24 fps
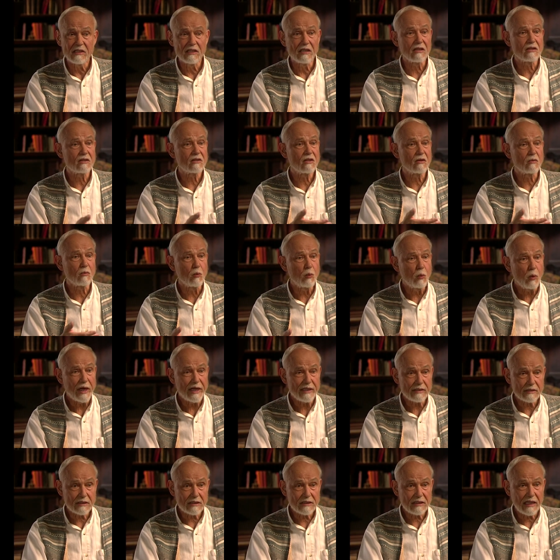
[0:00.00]
that the
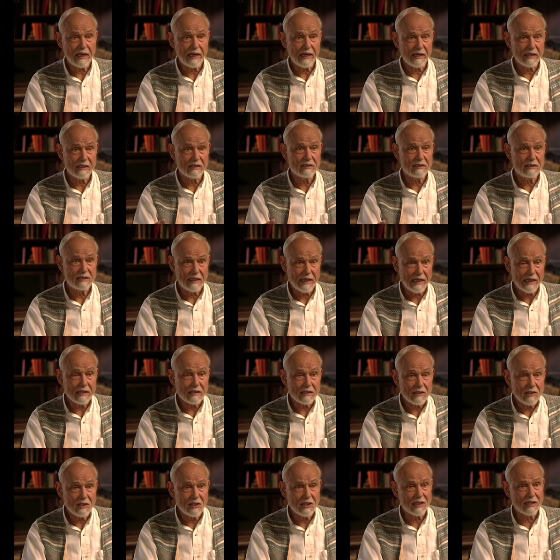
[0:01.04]
West has
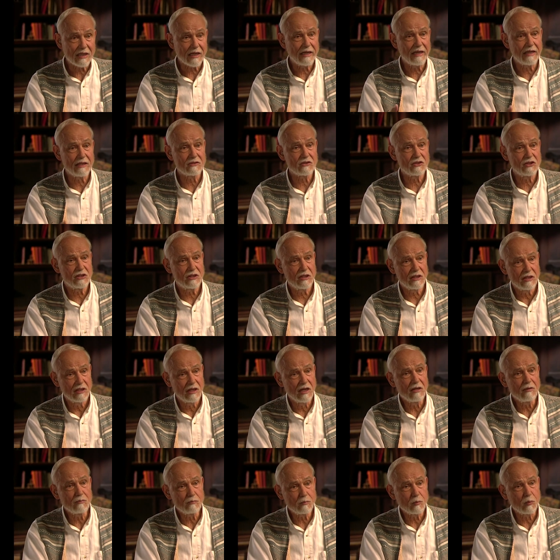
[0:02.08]
yet to catch
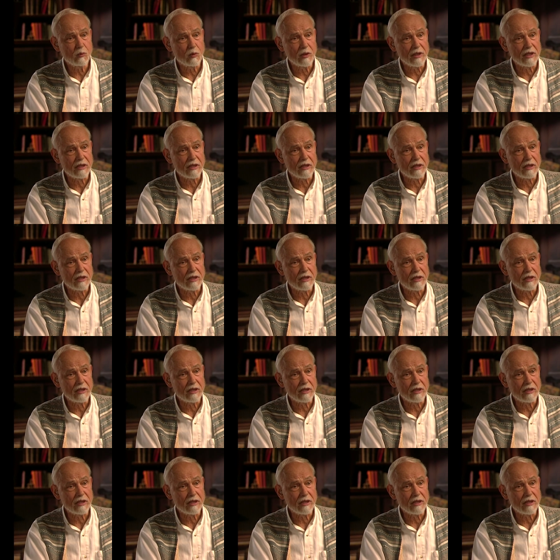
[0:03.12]
up